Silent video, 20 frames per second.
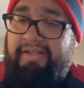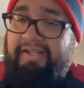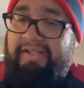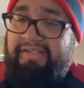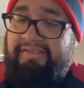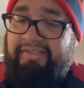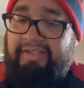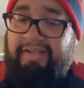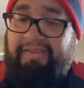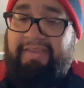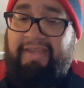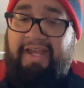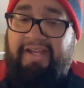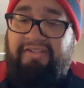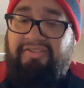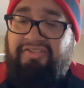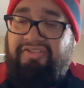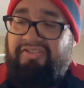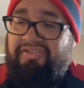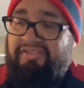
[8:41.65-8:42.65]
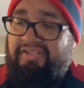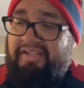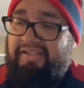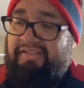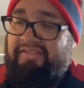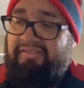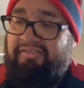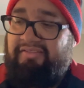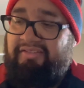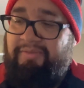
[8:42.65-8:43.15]
It's not that. It's just
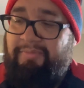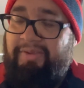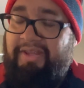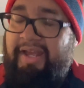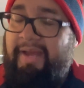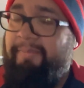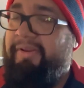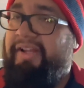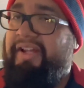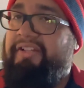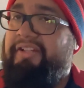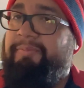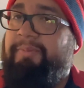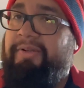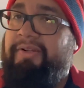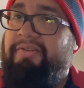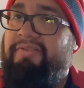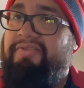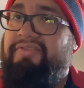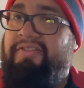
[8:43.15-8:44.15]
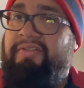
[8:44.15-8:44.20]
that some of the MLS players